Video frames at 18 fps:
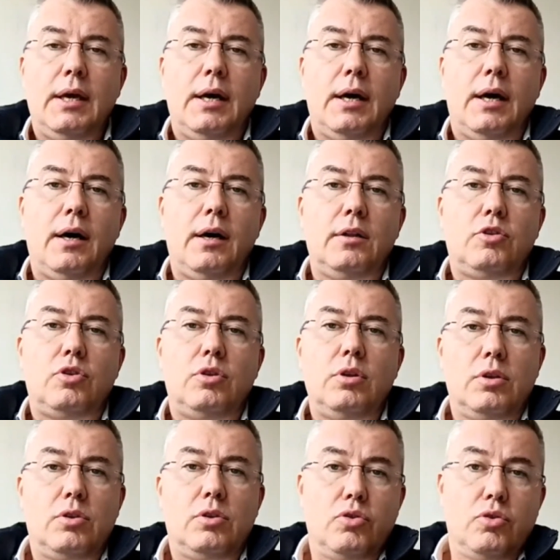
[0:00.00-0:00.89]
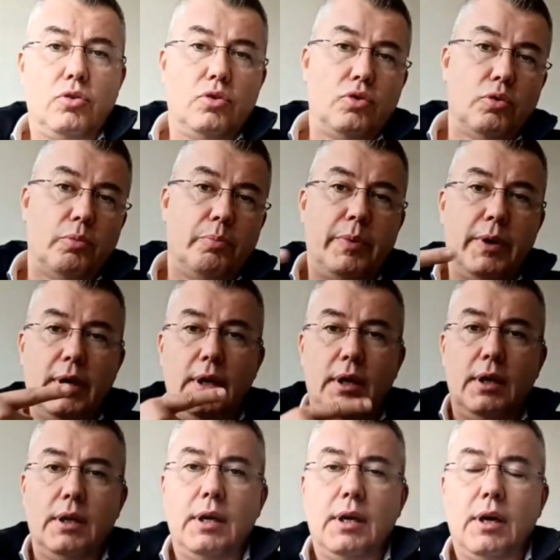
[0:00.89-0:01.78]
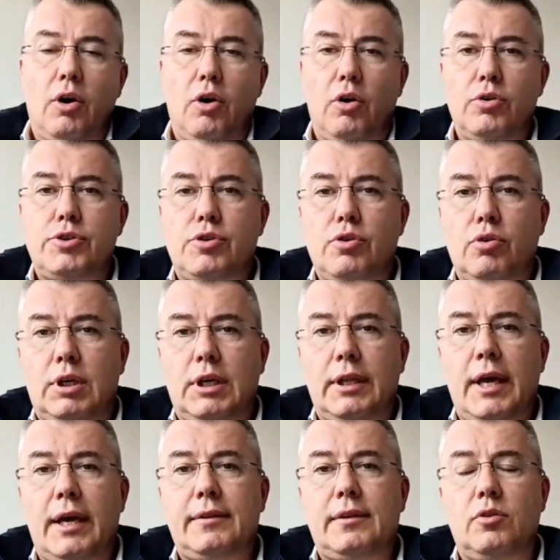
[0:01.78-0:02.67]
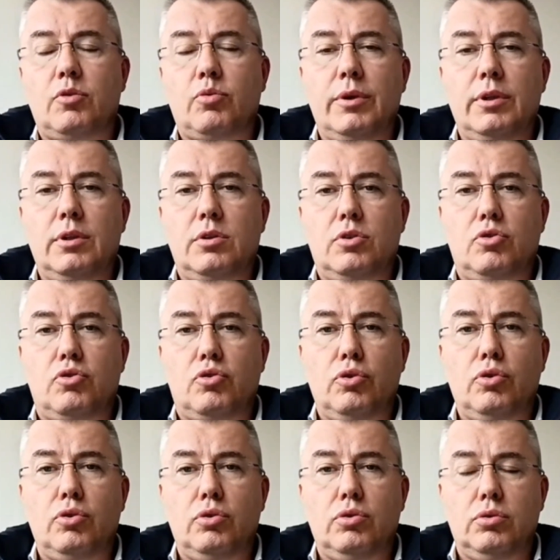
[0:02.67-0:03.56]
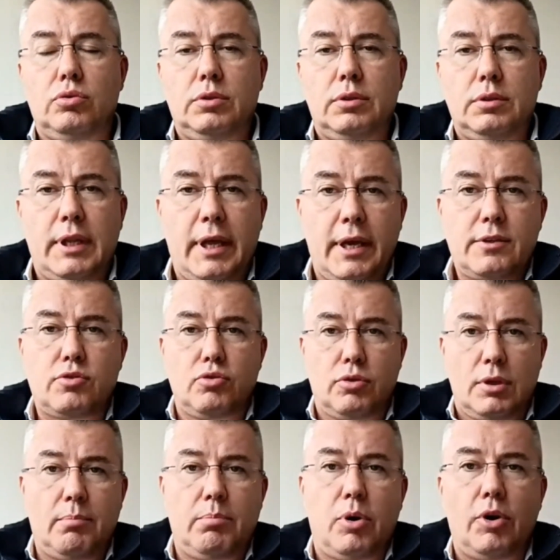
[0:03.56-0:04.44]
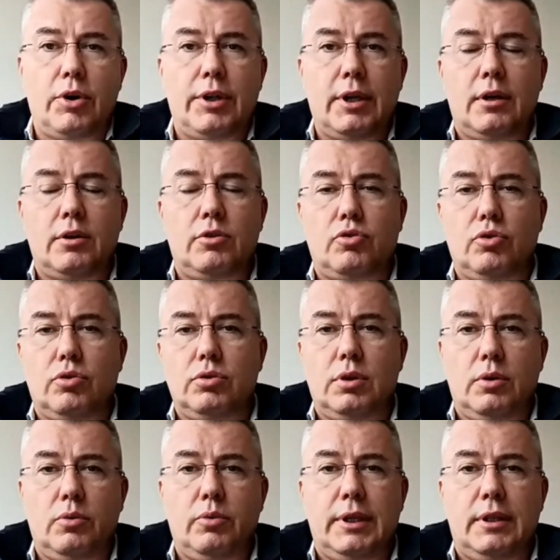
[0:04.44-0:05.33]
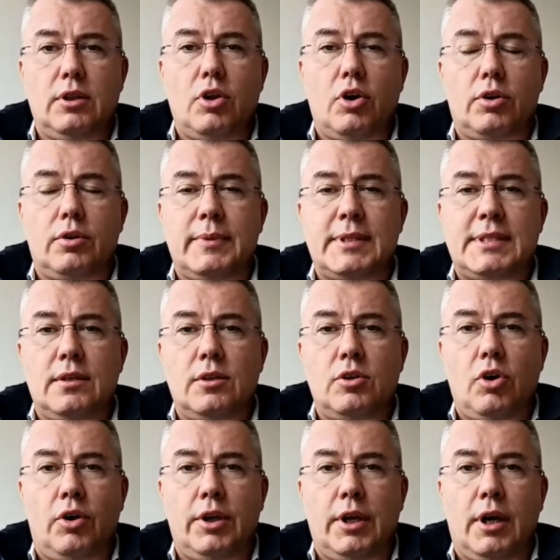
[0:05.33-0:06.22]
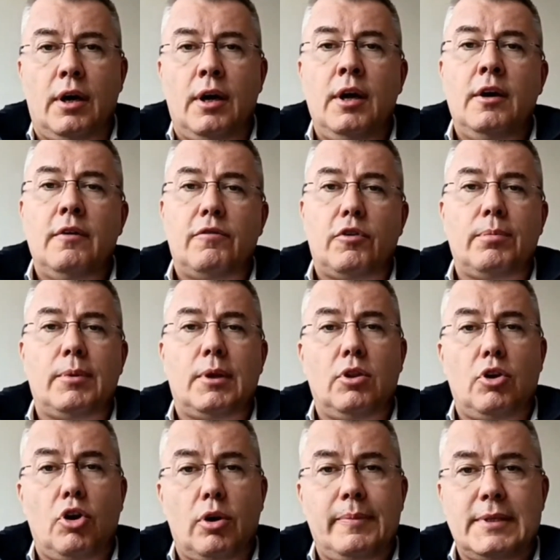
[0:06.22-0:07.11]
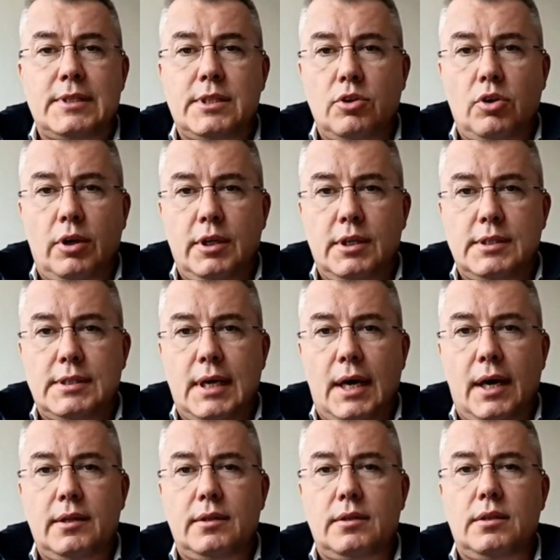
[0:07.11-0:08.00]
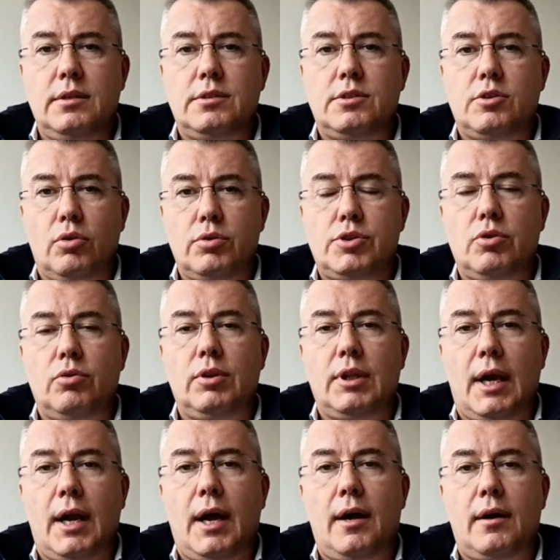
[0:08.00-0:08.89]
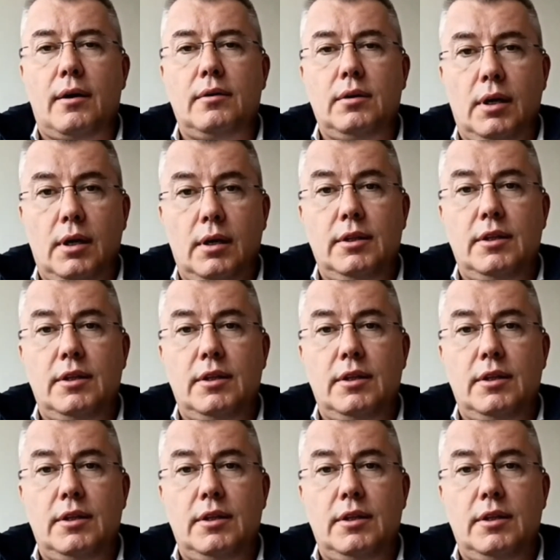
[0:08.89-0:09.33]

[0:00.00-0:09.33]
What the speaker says: to be also connected next to the border with North Macedonia. From the North Macedonian side, it's also there are